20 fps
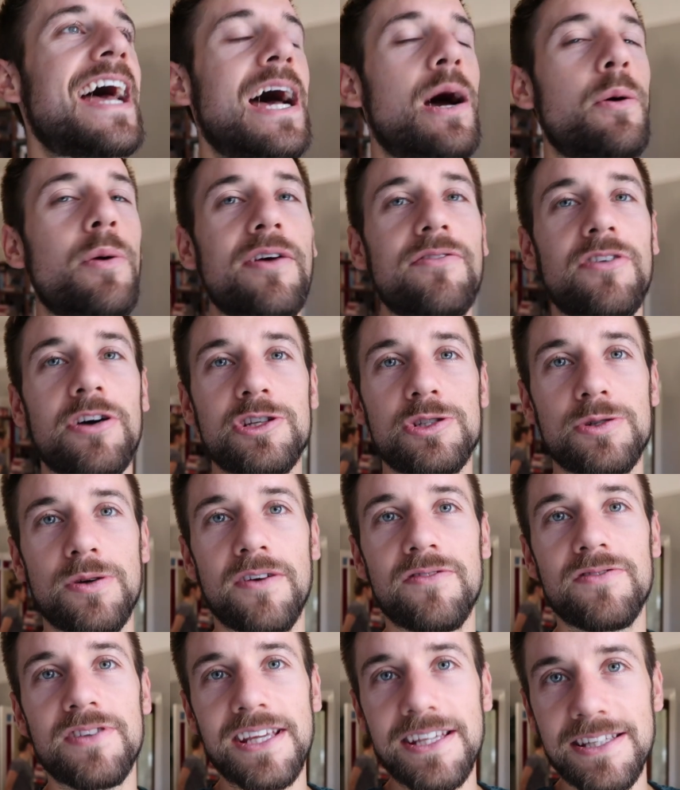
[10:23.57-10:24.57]
However, I do
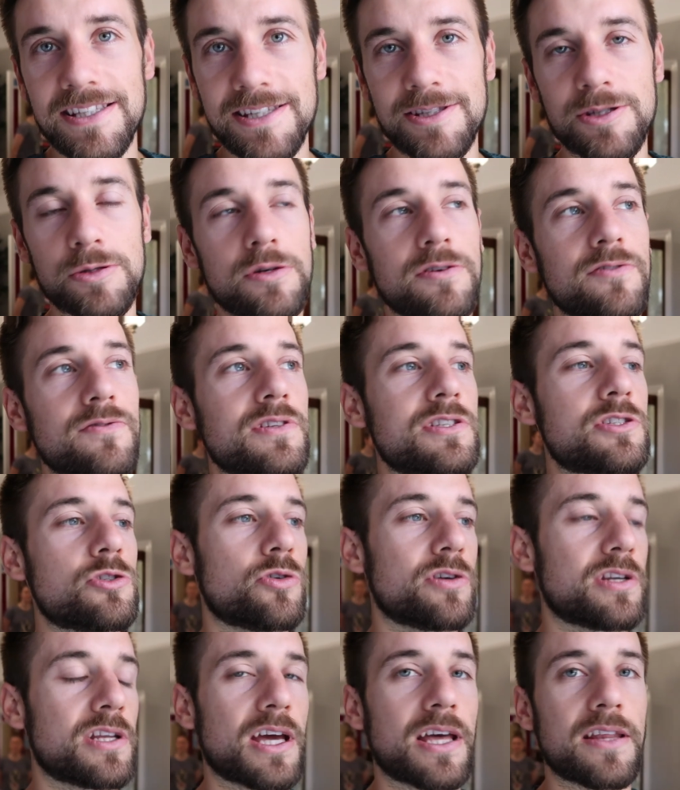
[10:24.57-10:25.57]
have nieces who have
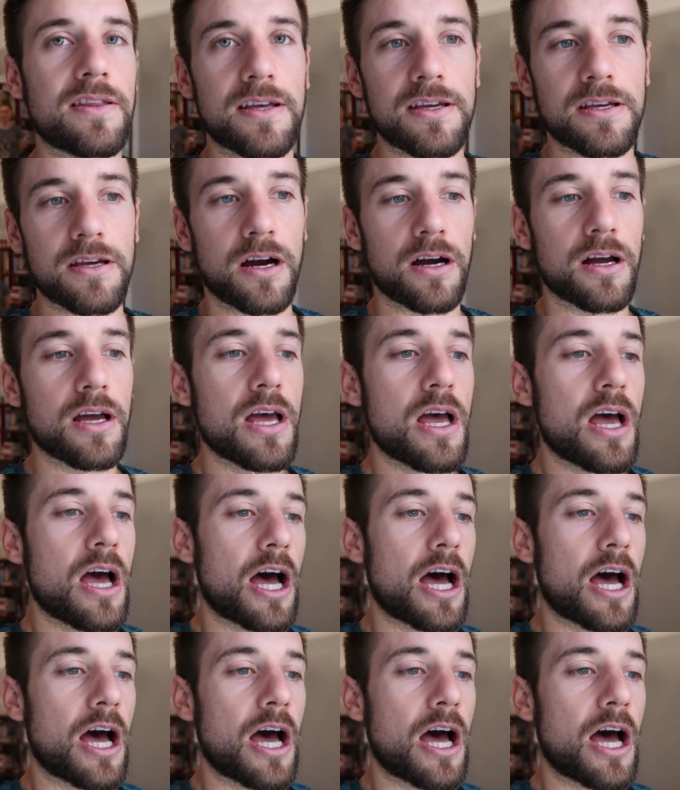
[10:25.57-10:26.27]
enjoyed it and they're young.